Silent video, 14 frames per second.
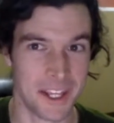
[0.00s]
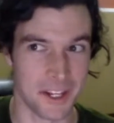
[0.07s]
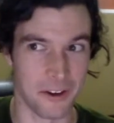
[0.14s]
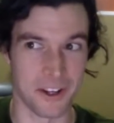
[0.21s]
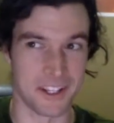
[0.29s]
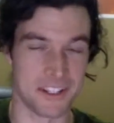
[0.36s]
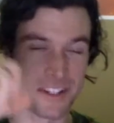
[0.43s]

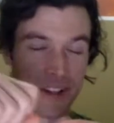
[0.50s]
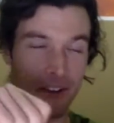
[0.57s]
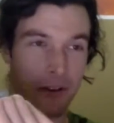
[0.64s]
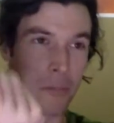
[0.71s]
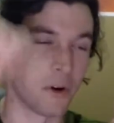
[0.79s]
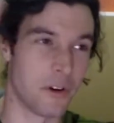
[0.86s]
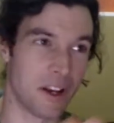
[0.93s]
because you
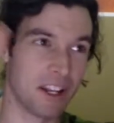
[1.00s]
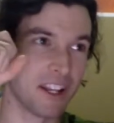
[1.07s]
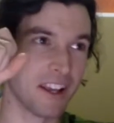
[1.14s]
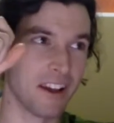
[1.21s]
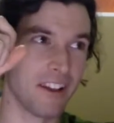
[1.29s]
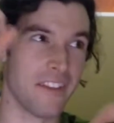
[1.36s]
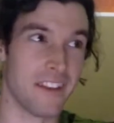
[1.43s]
do a
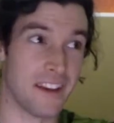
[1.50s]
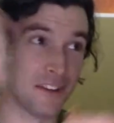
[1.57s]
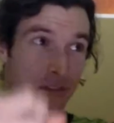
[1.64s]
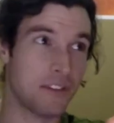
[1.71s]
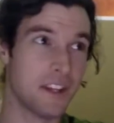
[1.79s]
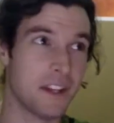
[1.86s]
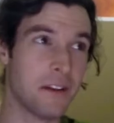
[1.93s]
ponytail and then you
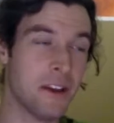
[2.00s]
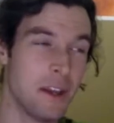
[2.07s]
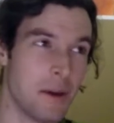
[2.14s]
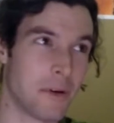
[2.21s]
feed